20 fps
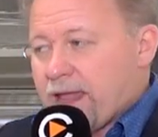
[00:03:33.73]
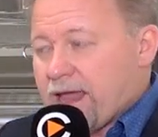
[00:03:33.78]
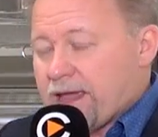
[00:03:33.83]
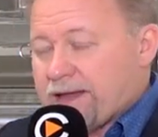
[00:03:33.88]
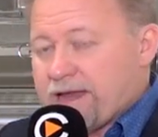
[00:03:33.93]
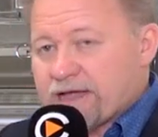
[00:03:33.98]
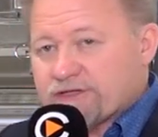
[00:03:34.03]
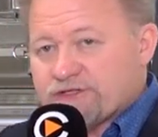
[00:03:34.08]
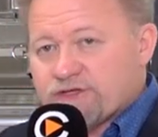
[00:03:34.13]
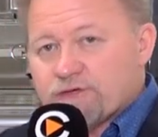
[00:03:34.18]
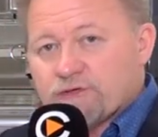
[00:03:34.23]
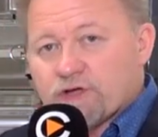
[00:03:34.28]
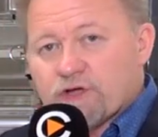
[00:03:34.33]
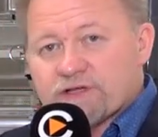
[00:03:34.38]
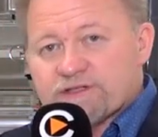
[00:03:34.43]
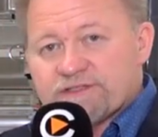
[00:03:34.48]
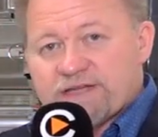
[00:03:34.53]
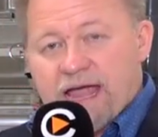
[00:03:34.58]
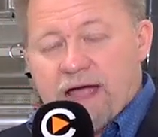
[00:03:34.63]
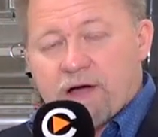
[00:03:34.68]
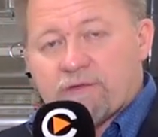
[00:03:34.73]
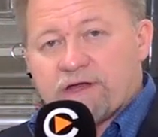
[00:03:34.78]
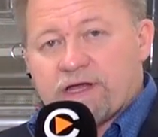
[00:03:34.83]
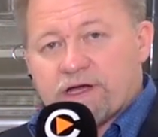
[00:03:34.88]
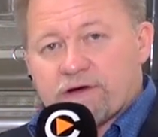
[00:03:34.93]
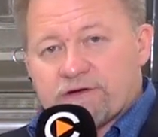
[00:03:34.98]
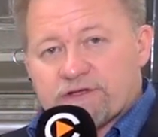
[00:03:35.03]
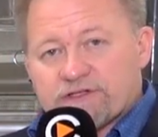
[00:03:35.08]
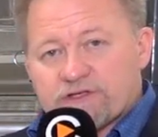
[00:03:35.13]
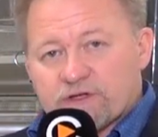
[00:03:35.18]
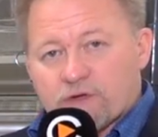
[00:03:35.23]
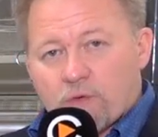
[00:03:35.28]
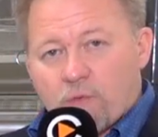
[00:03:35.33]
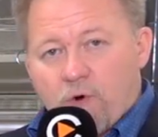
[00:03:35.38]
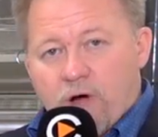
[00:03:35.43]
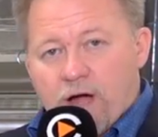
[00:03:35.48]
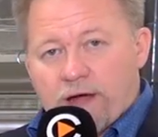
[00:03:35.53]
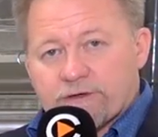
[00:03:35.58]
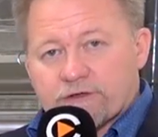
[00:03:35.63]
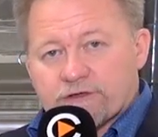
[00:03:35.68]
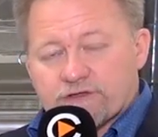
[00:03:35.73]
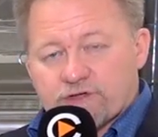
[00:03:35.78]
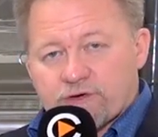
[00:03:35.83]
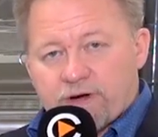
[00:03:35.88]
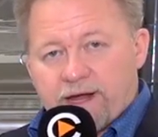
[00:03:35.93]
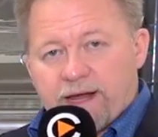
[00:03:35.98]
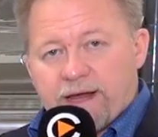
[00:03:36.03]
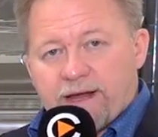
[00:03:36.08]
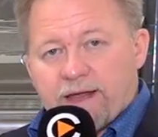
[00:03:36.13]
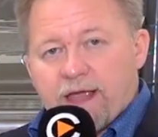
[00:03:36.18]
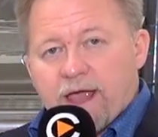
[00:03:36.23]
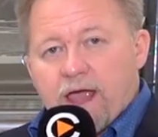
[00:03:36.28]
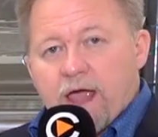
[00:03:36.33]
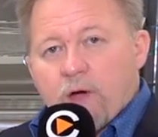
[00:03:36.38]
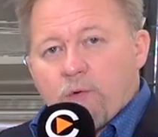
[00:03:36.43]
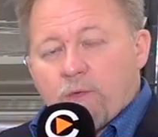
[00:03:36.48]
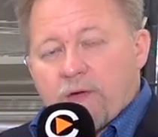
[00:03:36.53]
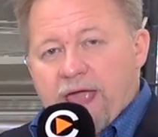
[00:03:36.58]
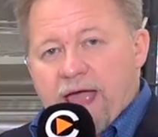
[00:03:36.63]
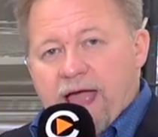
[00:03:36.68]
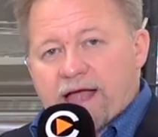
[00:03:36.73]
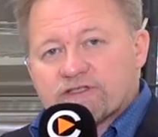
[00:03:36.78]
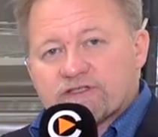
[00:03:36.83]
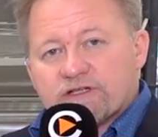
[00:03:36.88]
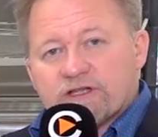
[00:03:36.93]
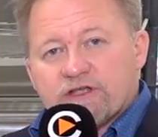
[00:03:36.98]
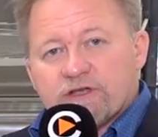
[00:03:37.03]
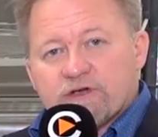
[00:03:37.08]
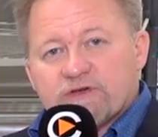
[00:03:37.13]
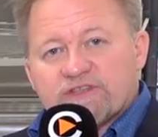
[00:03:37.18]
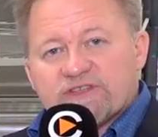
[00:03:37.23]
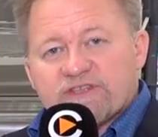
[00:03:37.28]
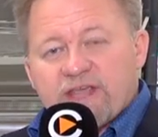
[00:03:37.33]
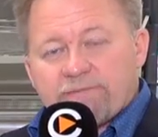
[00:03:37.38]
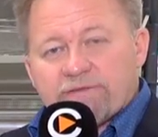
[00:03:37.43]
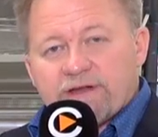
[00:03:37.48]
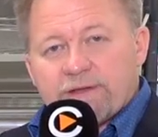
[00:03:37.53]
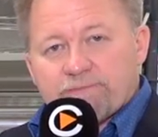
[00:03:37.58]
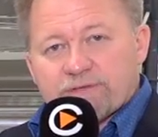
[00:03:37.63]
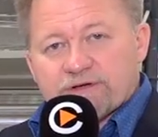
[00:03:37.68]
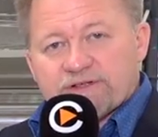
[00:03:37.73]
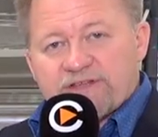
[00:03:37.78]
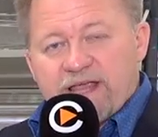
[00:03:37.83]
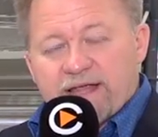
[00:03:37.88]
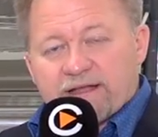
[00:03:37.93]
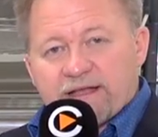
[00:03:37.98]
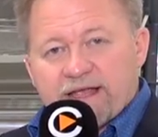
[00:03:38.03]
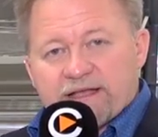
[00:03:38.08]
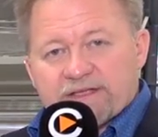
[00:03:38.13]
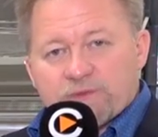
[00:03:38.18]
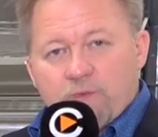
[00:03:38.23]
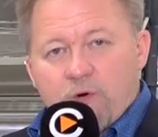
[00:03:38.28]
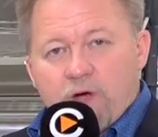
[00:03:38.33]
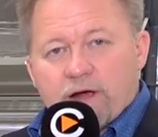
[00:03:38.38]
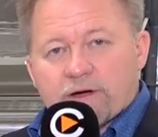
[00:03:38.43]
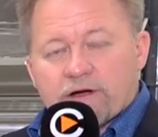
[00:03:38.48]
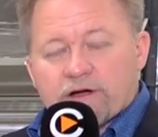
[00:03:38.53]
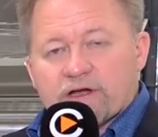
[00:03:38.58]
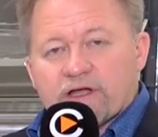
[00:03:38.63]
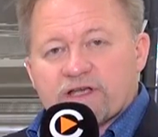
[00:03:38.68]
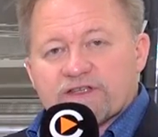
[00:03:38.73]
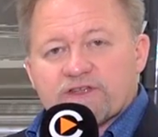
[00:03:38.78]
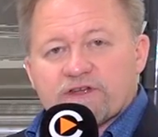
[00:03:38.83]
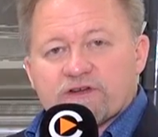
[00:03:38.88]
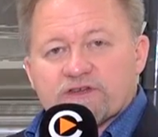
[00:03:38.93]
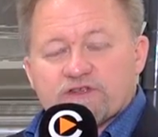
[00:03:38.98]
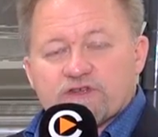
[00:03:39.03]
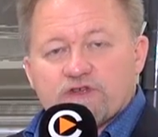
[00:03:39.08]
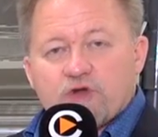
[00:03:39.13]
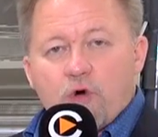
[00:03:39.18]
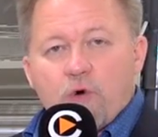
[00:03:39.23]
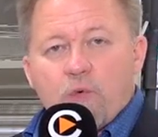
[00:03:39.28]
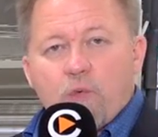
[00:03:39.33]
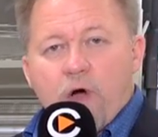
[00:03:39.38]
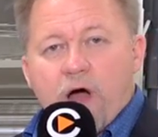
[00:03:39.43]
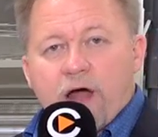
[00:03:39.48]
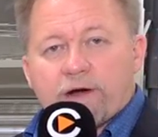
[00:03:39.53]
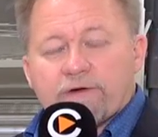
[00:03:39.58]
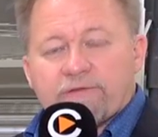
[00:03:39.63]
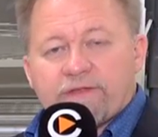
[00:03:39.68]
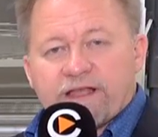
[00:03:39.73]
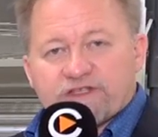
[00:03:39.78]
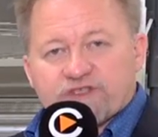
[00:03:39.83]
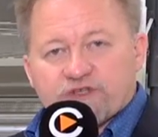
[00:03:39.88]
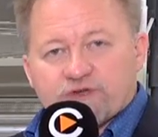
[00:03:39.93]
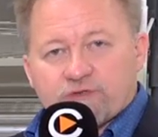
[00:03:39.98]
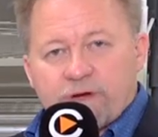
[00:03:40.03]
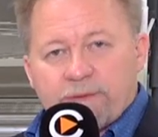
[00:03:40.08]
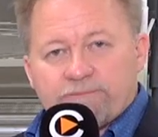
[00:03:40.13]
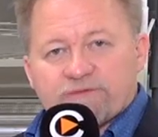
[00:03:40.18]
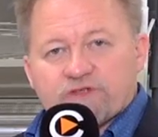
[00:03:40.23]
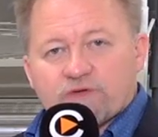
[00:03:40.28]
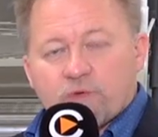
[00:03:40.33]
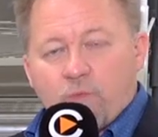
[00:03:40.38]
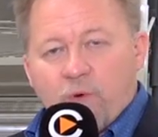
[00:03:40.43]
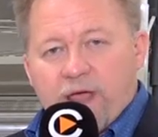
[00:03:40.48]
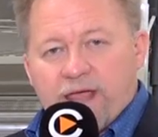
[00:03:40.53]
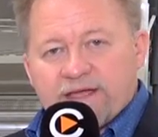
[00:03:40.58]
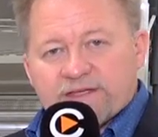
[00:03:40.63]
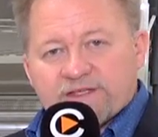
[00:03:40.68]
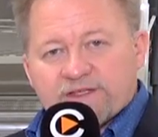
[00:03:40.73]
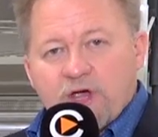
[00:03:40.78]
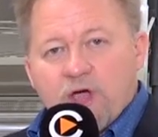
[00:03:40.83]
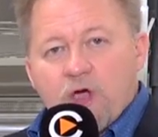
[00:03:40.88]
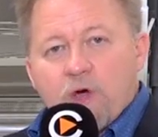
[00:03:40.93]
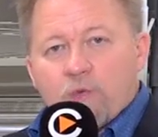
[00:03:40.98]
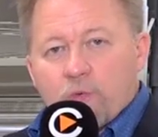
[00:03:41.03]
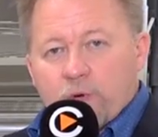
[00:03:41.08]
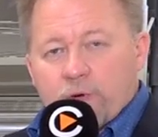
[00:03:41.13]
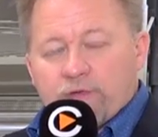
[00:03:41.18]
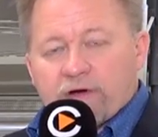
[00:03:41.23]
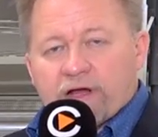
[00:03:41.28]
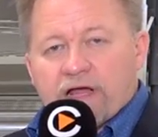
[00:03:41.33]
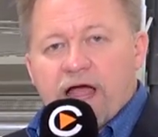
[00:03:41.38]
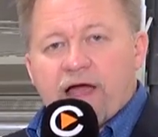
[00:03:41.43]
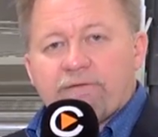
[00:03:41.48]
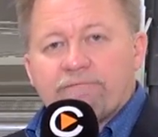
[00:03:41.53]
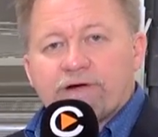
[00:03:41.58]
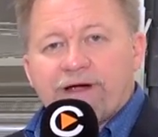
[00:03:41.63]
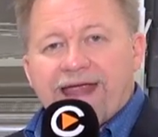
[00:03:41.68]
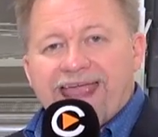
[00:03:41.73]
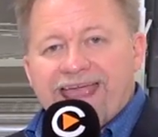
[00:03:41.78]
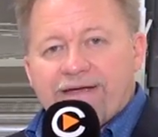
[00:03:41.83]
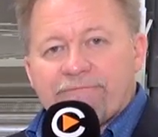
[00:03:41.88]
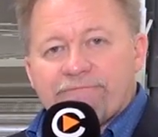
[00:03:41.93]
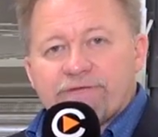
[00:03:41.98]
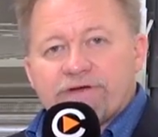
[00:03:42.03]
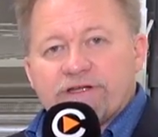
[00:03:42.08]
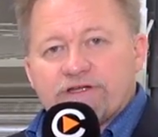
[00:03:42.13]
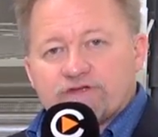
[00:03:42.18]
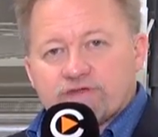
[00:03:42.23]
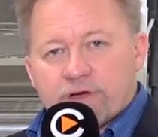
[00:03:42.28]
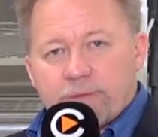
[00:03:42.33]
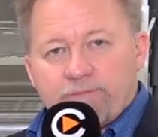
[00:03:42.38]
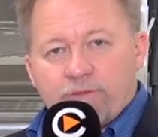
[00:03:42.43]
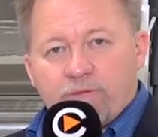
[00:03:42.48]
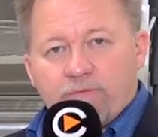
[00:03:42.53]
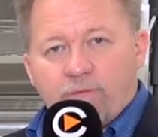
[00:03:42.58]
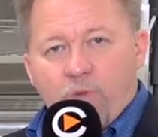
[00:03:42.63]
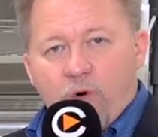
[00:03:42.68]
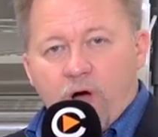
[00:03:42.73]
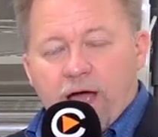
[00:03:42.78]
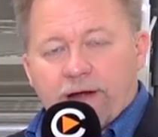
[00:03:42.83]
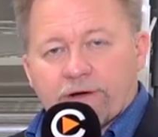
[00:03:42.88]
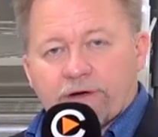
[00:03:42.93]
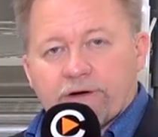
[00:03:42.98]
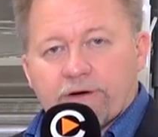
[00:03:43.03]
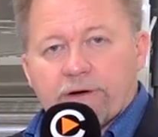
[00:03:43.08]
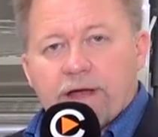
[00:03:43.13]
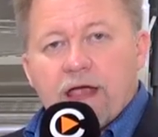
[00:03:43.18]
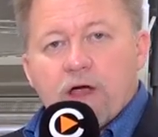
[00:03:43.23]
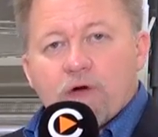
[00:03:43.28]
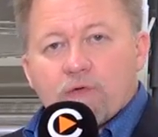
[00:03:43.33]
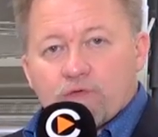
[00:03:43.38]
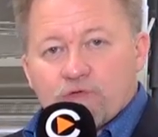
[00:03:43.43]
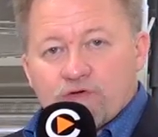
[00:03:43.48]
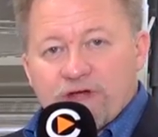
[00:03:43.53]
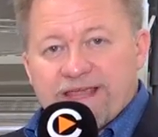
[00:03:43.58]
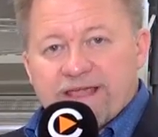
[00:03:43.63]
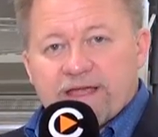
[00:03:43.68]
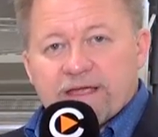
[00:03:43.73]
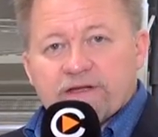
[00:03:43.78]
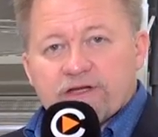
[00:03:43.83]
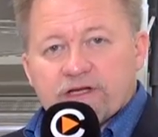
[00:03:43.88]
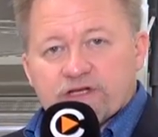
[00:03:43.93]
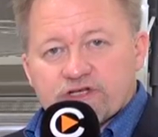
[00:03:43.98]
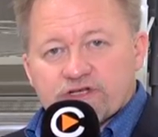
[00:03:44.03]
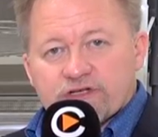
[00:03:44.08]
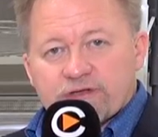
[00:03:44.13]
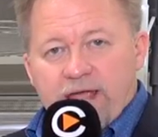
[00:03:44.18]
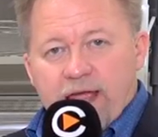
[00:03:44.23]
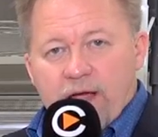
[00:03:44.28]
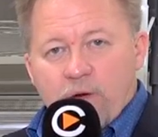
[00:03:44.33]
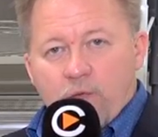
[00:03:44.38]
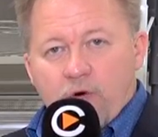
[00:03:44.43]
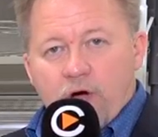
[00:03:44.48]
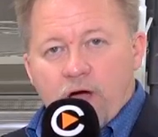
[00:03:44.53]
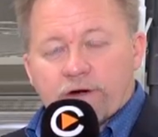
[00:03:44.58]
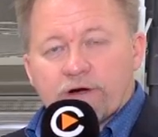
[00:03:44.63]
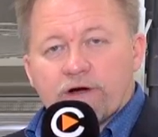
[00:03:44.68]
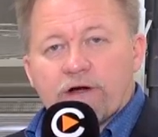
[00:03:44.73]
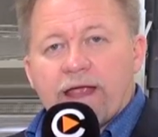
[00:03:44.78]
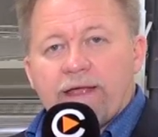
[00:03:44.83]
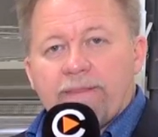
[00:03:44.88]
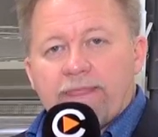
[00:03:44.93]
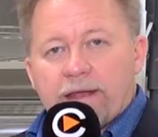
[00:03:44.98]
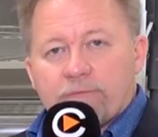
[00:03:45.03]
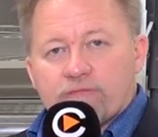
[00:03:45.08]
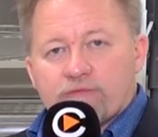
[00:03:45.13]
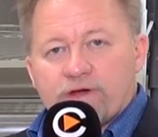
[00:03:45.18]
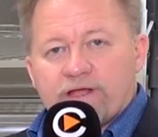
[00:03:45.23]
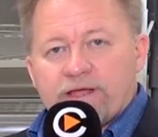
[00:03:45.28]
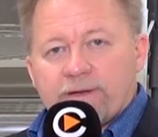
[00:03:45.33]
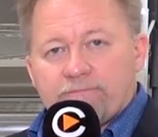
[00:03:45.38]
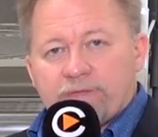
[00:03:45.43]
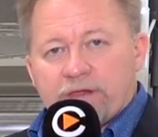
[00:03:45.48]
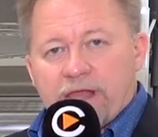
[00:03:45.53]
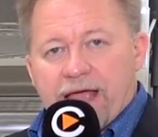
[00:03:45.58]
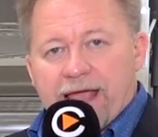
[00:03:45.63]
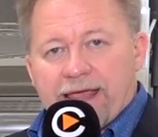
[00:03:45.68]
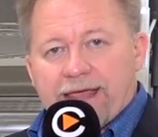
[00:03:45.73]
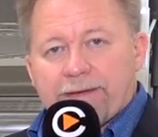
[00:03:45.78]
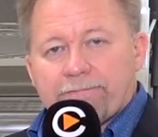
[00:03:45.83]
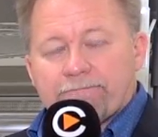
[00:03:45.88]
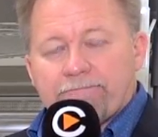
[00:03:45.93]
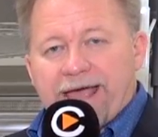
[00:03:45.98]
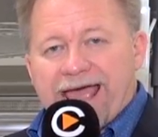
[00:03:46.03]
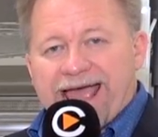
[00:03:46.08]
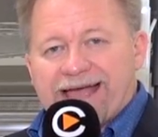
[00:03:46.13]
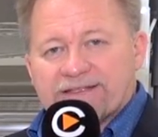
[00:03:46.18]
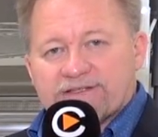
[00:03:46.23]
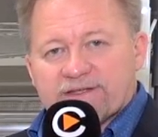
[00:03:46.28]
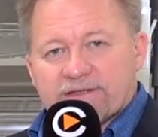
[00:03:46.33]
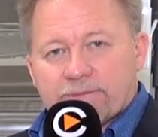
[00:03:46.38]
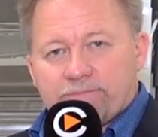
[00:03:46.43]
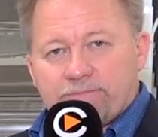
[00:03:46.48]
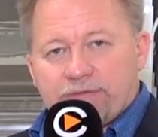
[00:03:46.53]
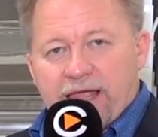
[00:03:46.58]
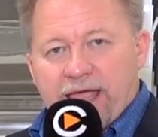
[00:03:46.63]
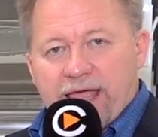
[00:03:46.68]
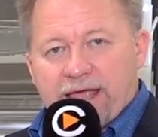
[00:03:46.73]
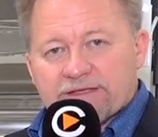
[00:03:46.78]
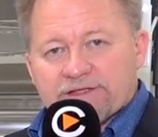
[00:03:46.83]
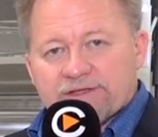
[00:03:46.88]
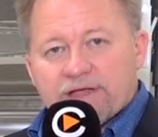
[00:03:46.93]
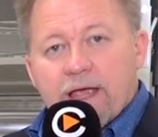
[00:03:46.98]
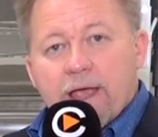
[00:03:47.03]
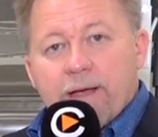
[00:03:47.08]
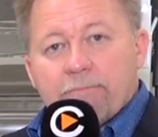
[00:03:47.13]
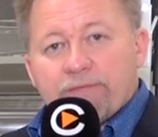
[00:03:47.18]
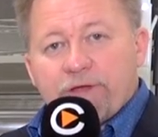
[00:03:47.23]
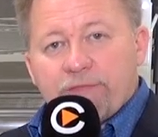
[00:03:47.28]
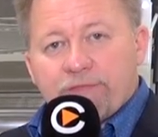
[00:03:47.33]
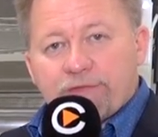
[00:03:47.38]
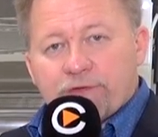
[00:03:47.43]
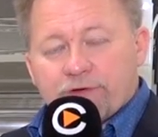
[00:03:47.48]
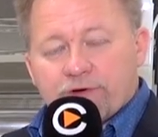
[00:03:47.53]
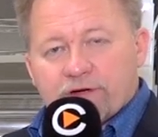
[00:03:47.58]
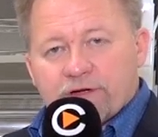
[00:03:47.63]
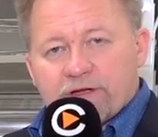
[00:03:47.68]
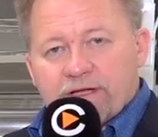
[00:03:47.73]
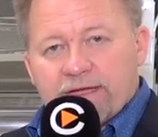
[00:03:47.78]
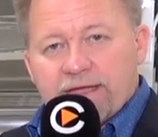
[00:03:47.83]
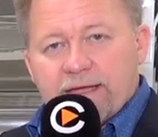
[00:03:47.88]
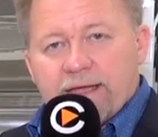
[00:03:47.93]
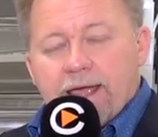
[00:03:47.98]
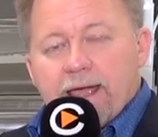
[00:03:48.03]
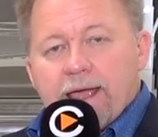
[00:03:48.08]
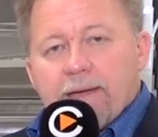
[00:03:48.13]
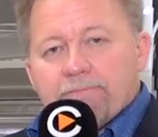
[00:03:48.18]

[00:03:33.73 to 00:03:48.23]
And as you look down here into the water tray, we actually use 70% less water because there's no water that's dripped to waste. We recover every drip of water, recondition that water, and then reapply it back to the plants. But thirdly,